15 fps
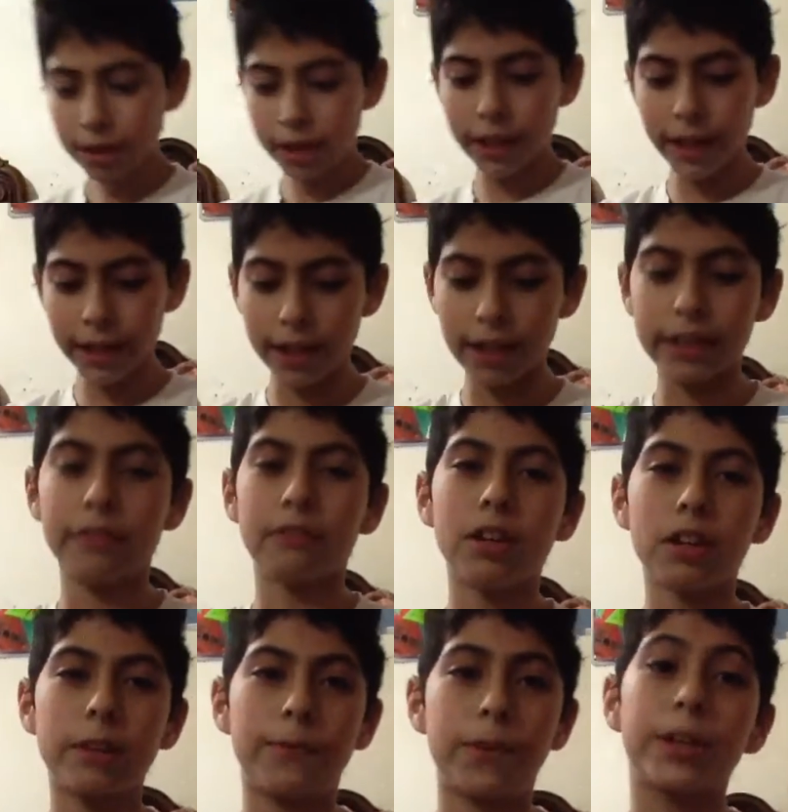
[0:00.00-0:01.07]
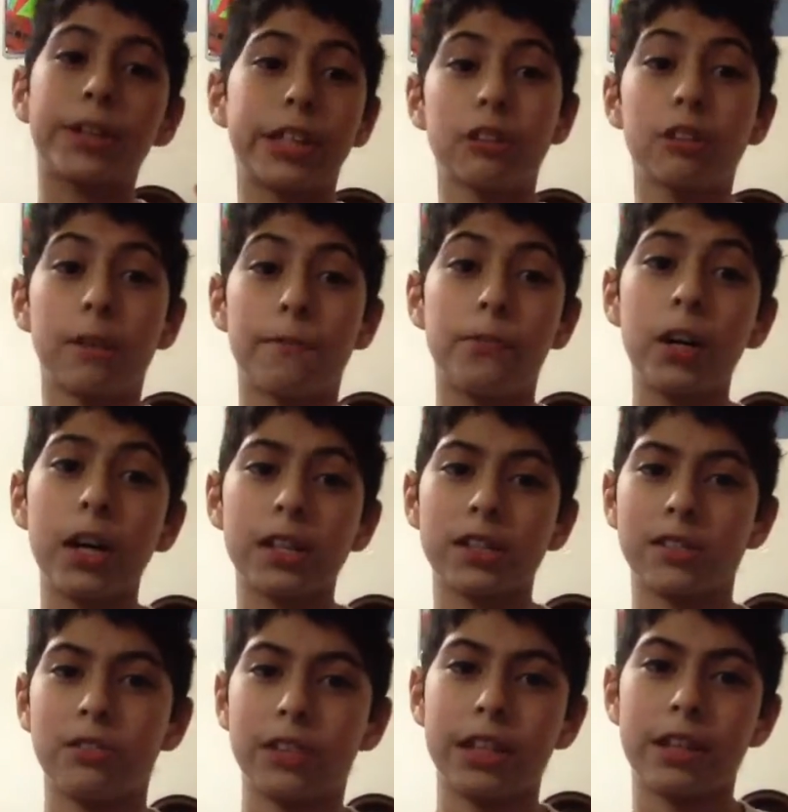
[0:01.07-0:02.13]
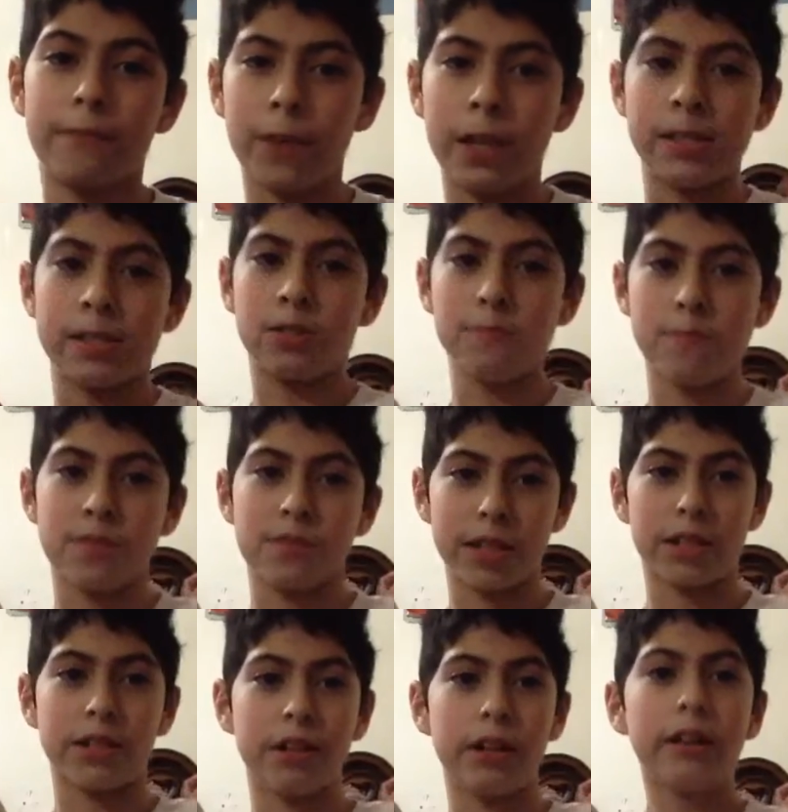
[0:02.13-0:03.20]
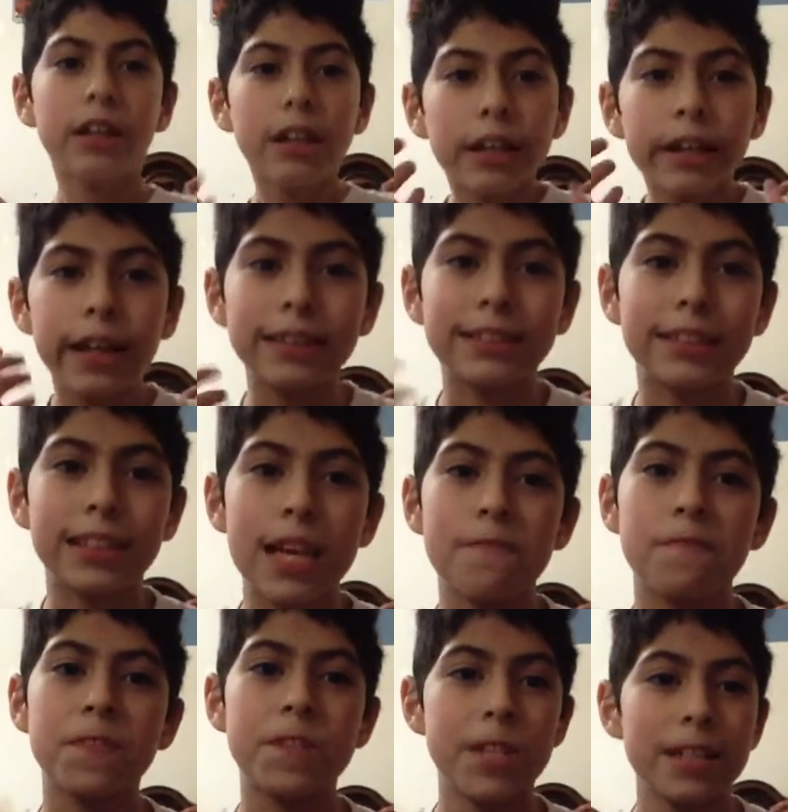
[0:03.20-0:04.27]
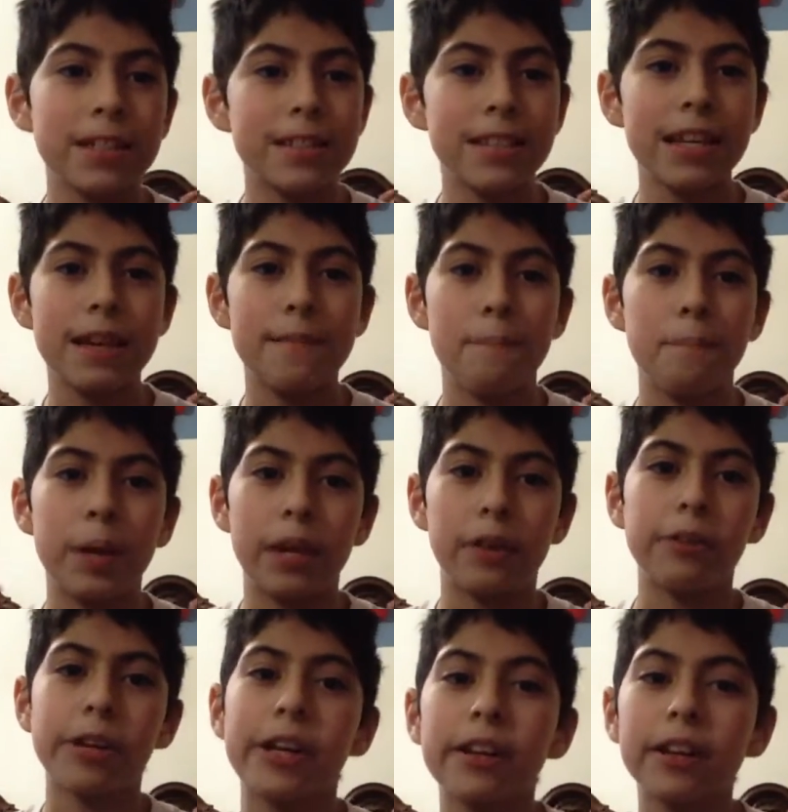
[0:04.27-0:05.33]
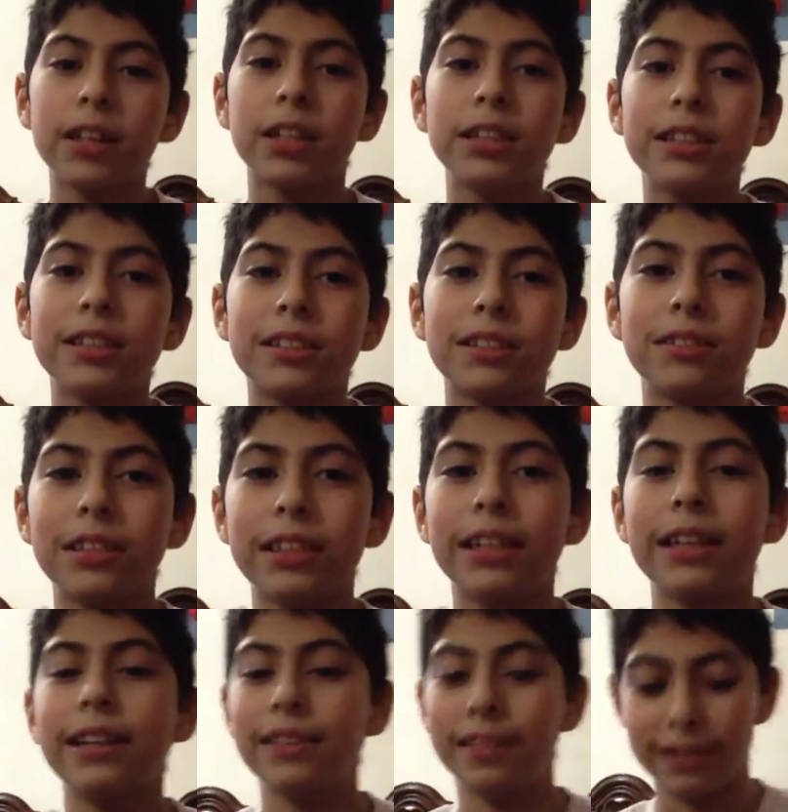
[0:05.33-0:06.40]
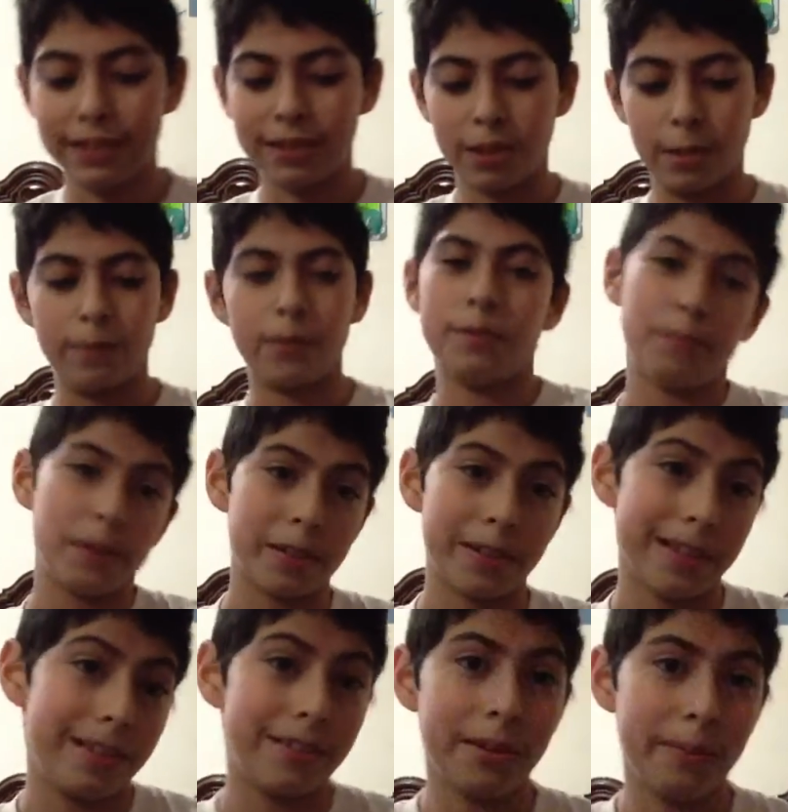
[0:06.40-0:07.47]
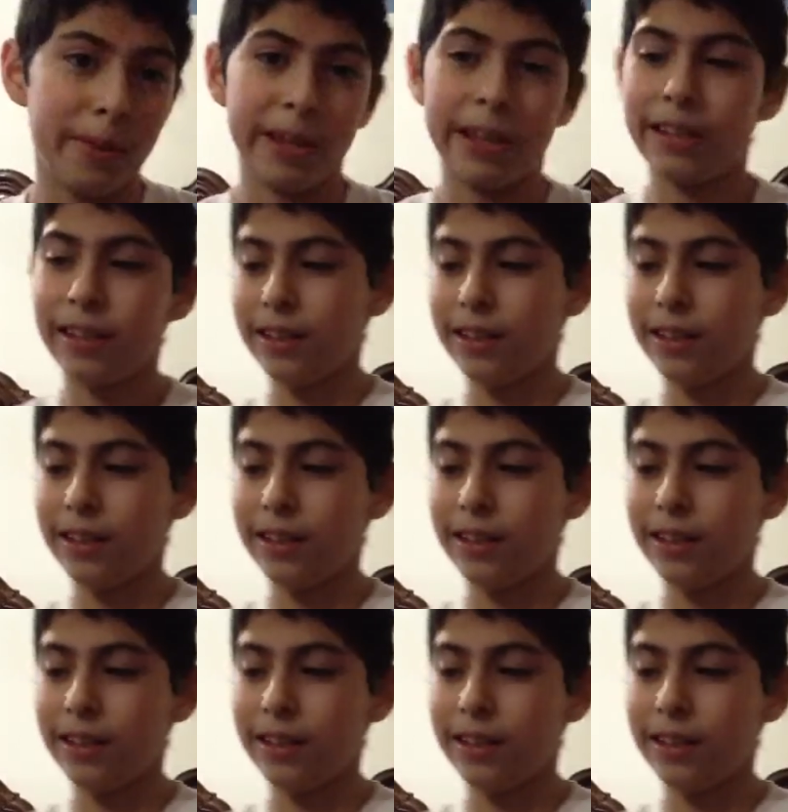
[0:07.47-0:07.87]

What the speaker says: head on and look for Killer Frost so they can find Zoom's lair and save Jesse and Barry, and so, yeah, Earth 1 Barry, normally.